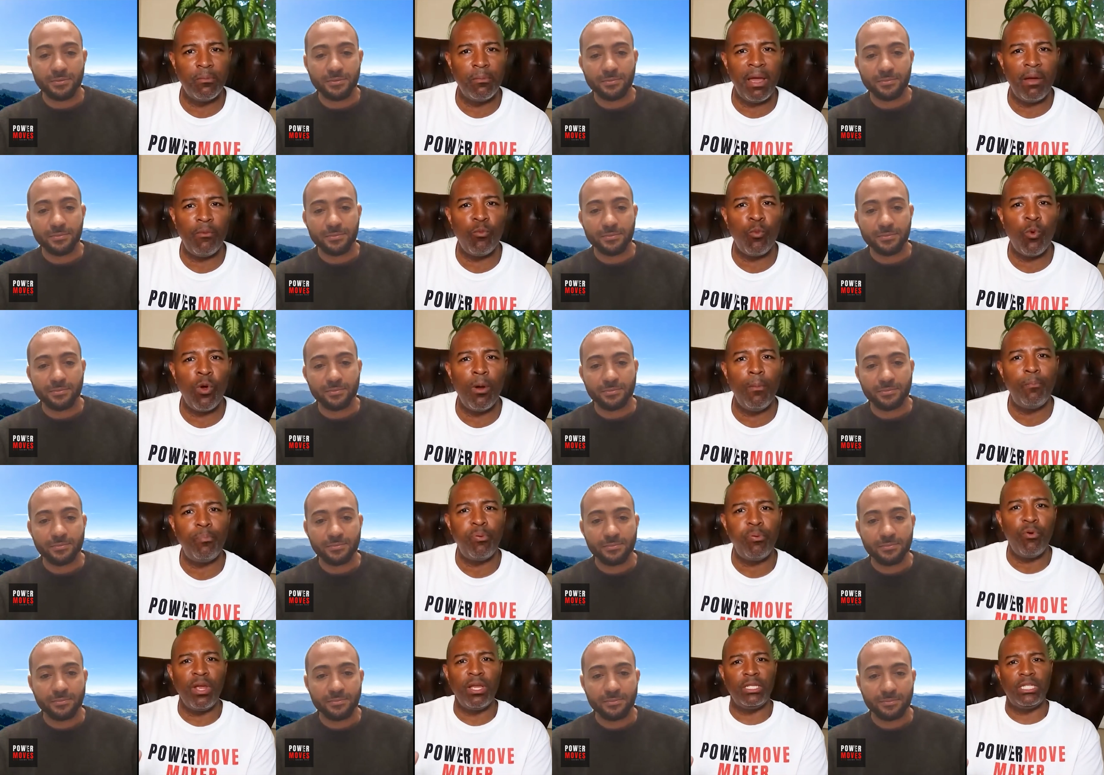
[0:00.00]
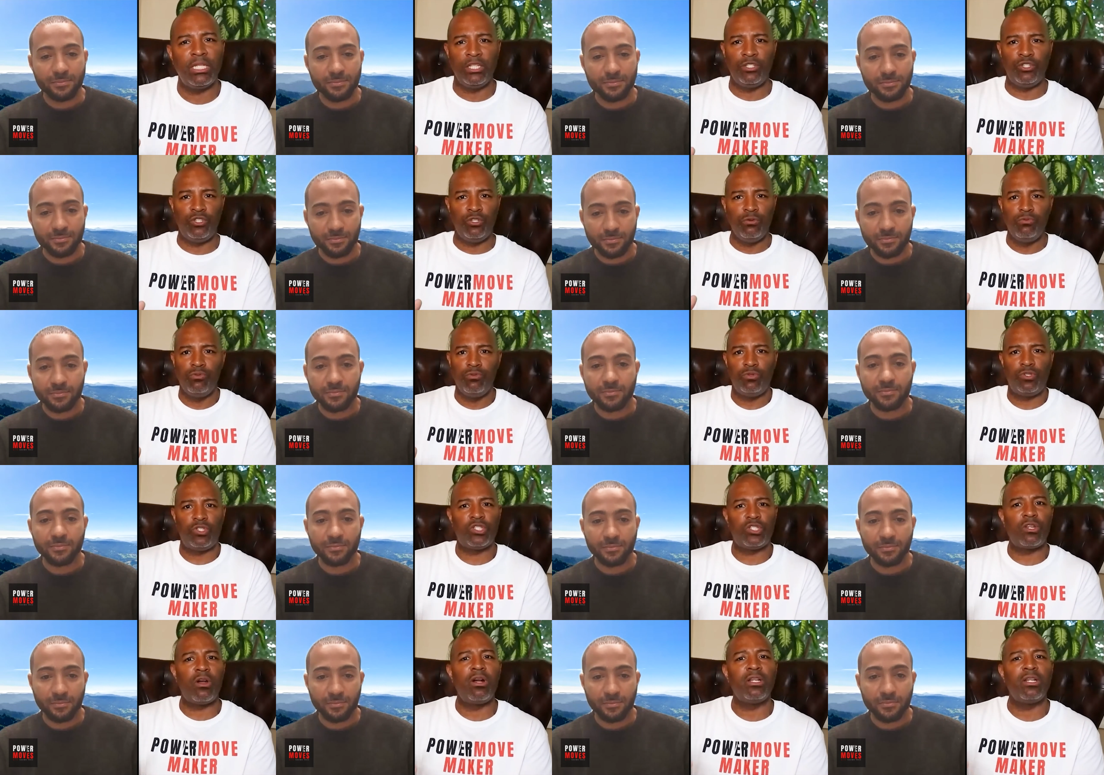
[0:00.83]
Speaker 1: At what point did you
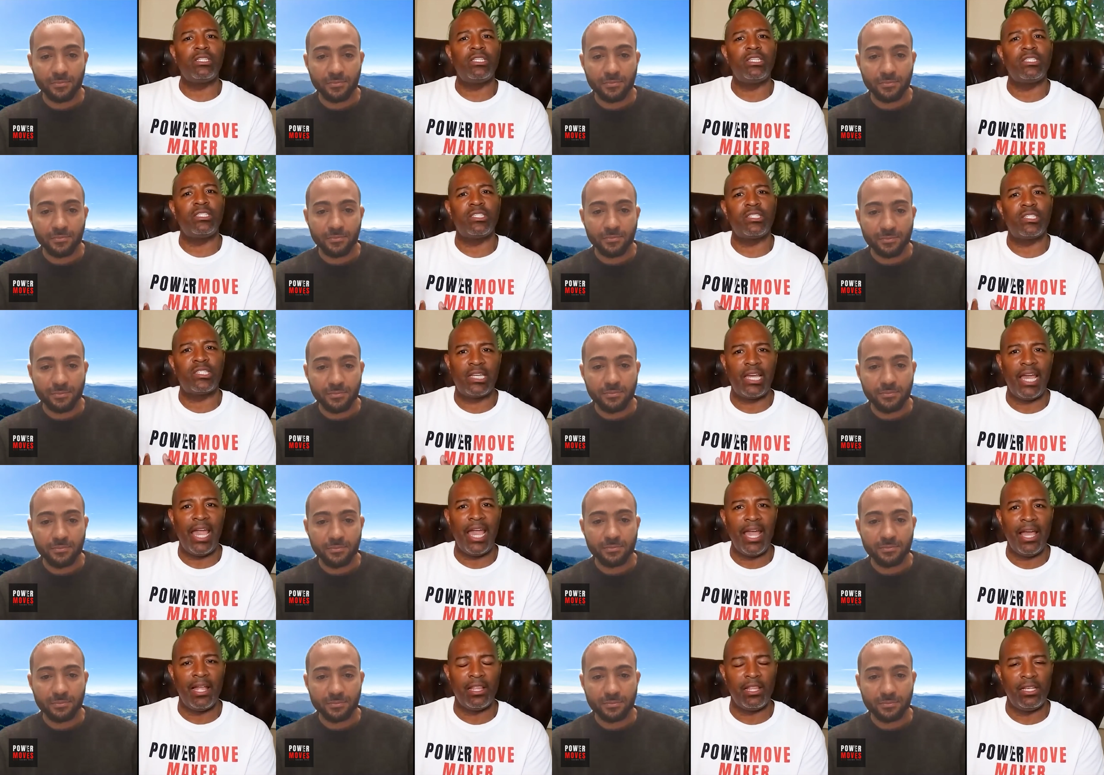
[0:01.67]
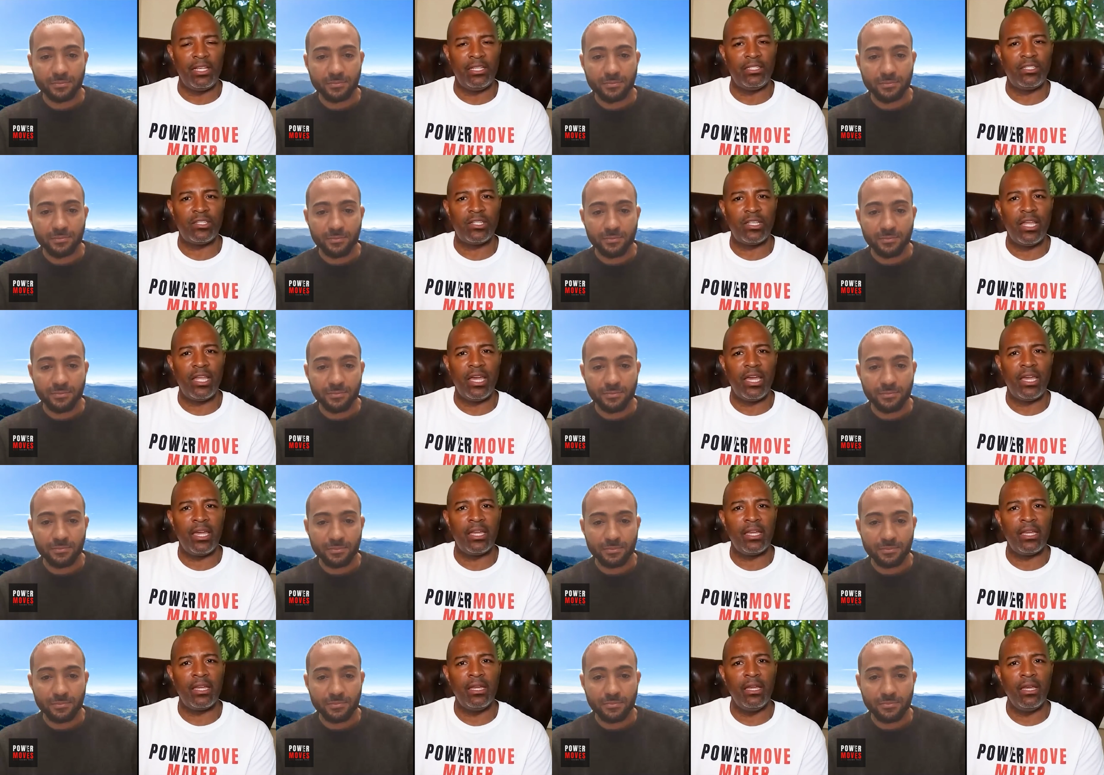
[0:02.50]
start to scale this
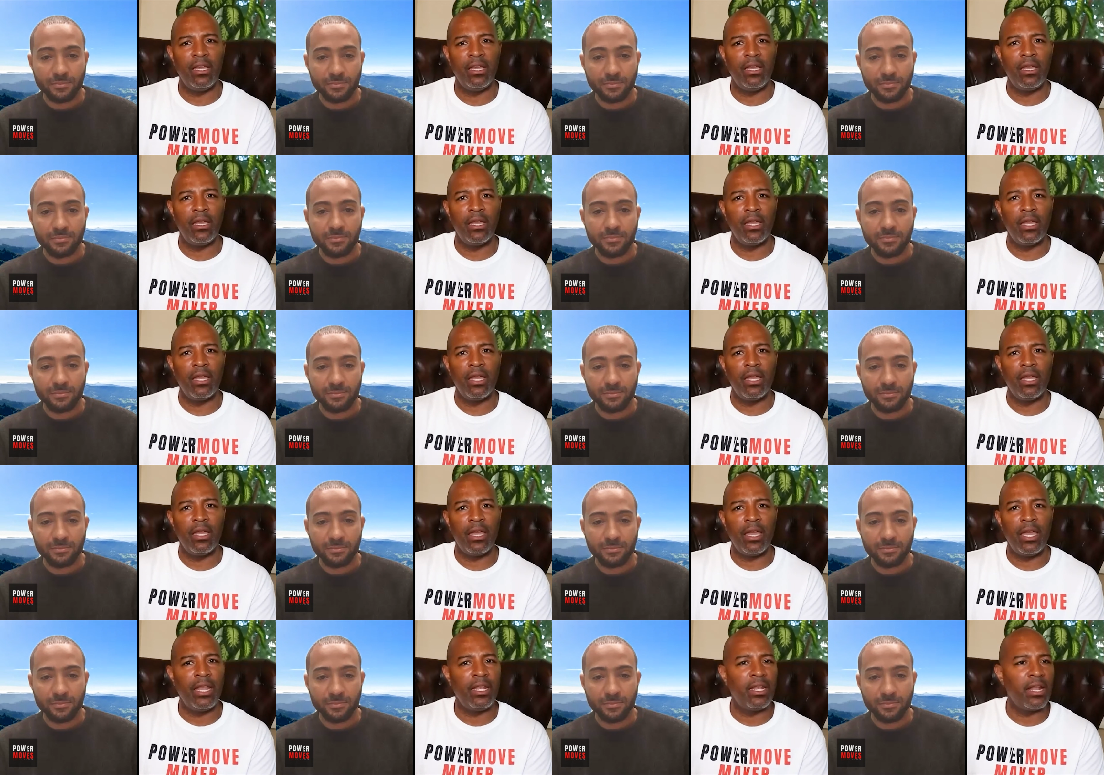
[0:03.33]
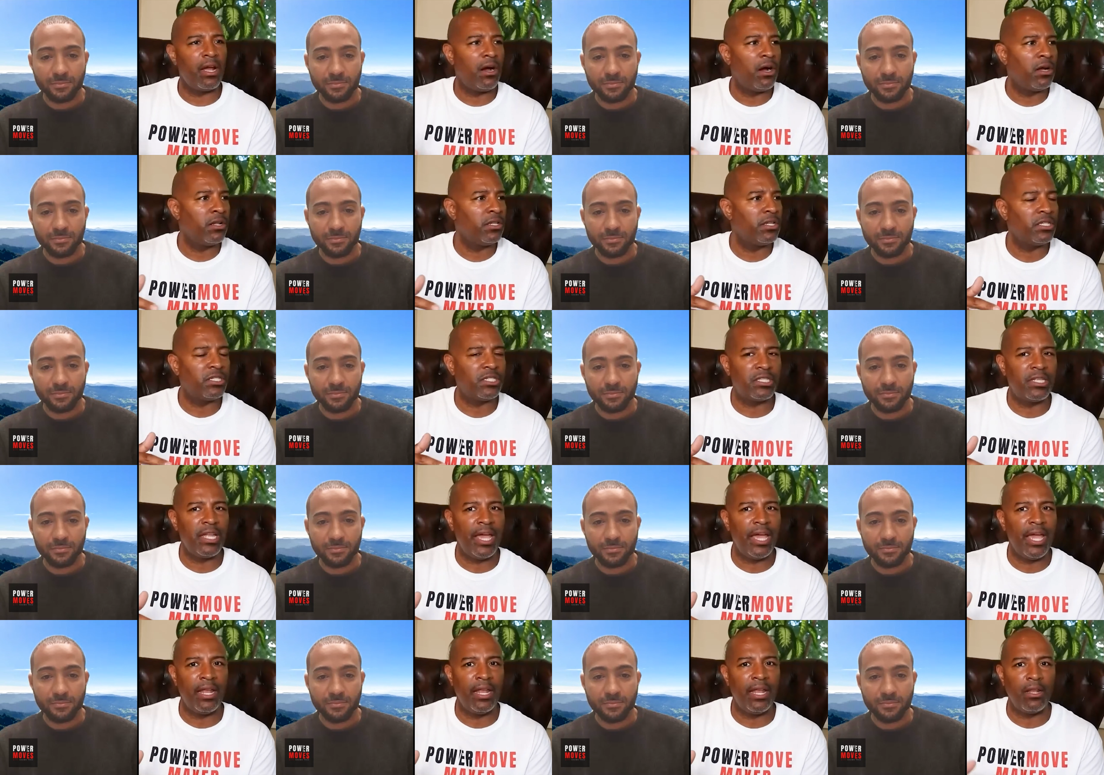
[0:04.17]
thing and
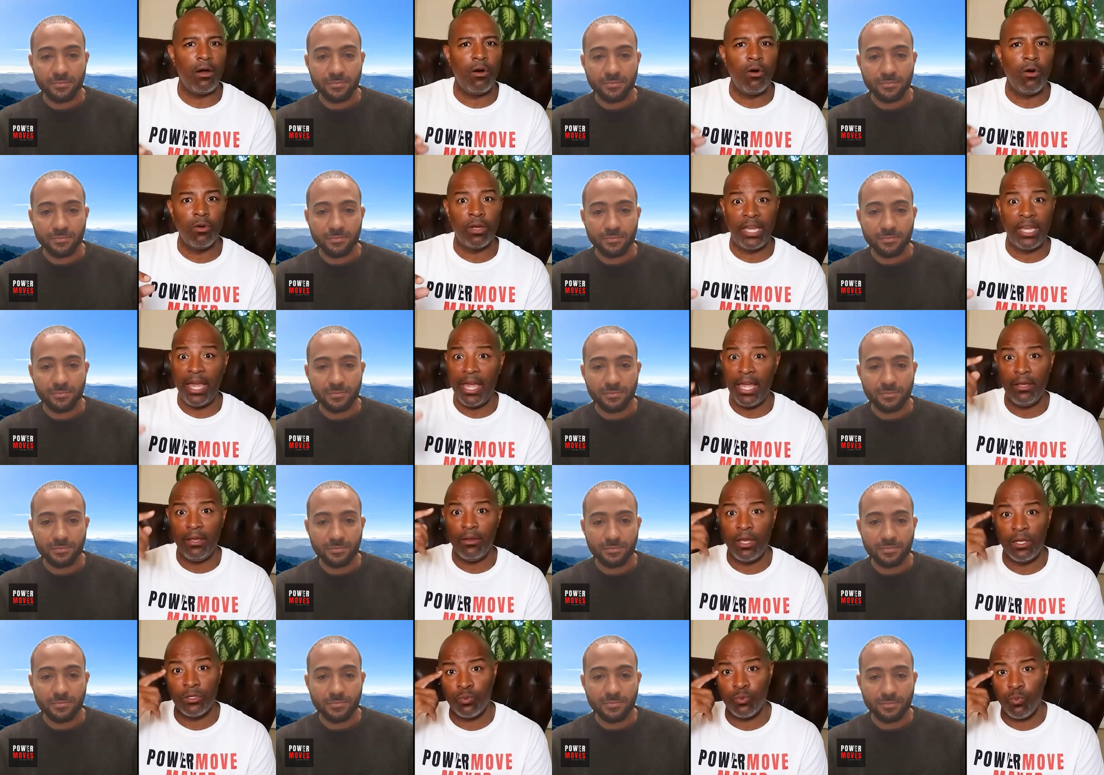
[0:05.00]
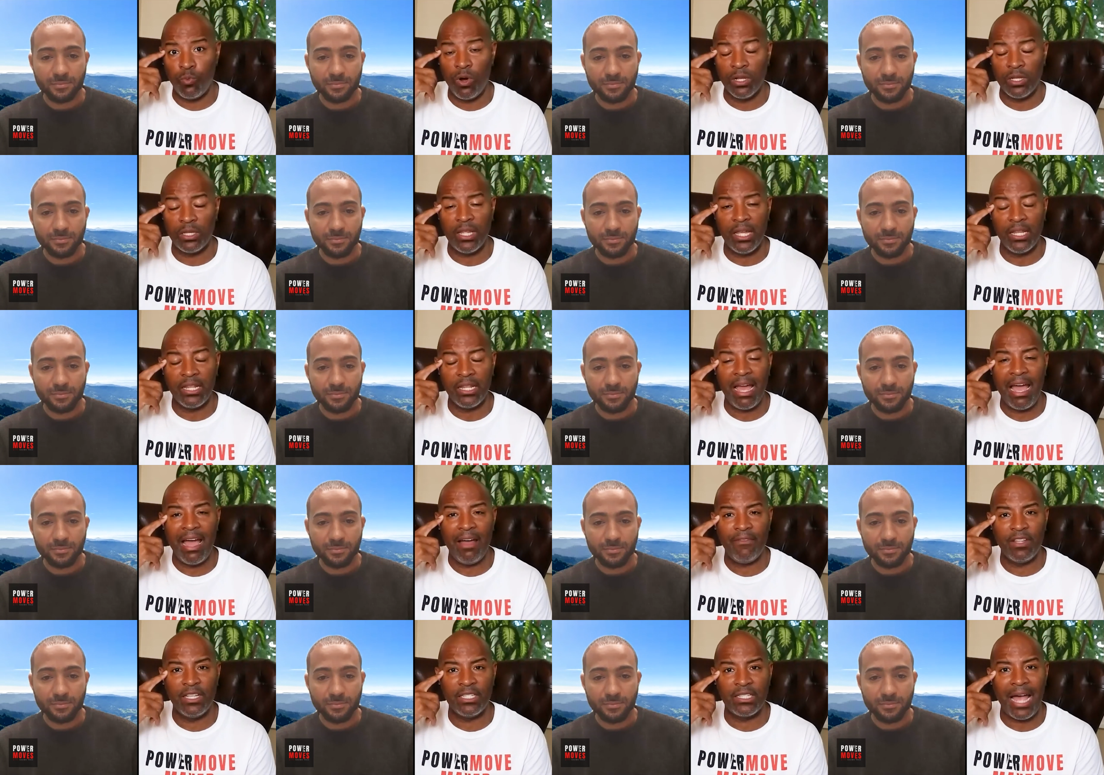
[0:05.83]
understand, okay, it's one thing to
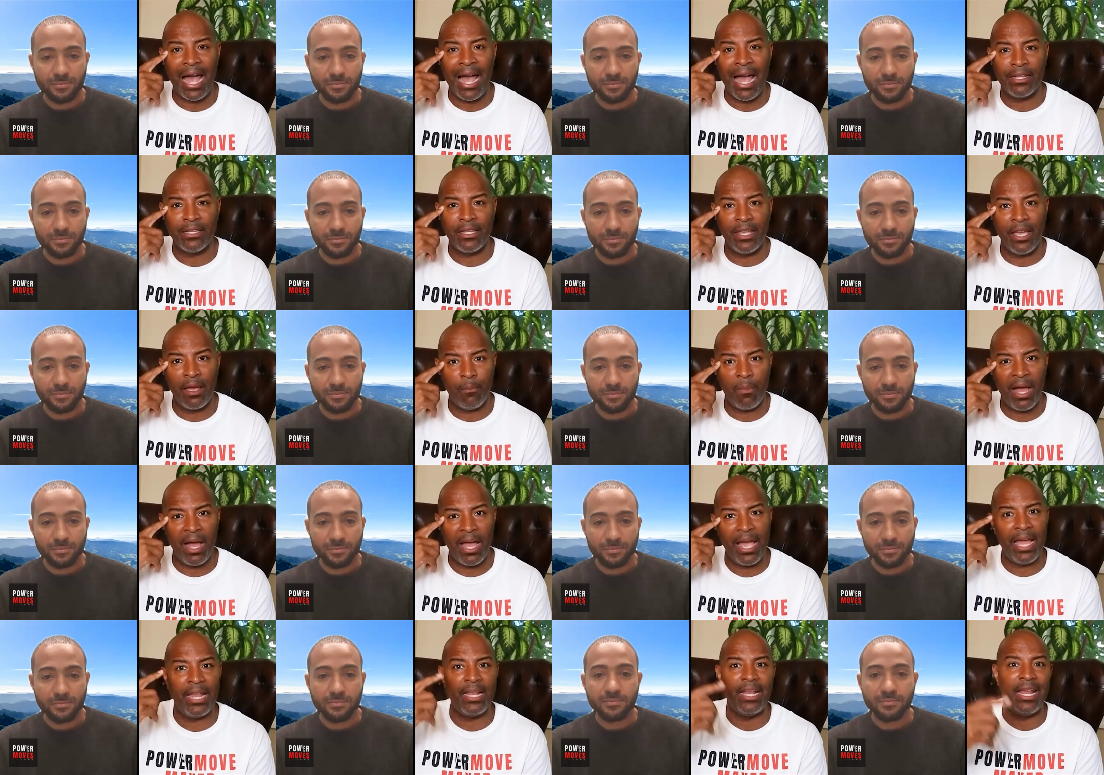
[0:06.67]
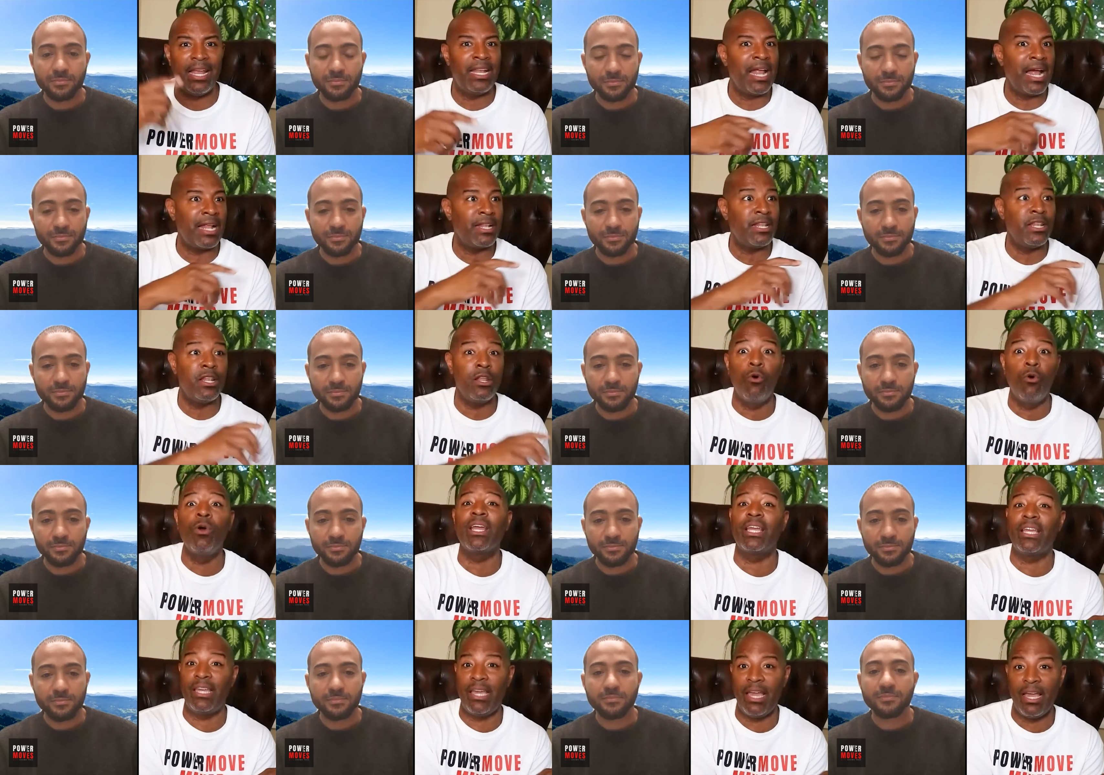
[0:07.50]
have this idea in my head and I know
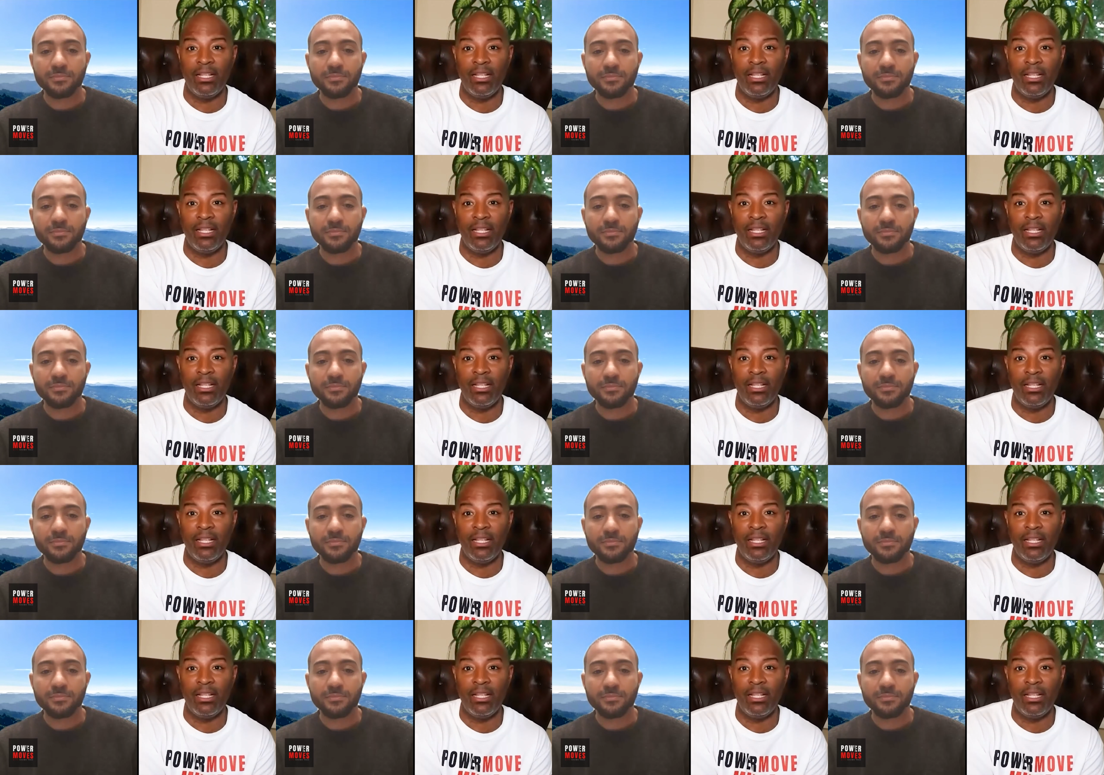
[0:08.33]
it can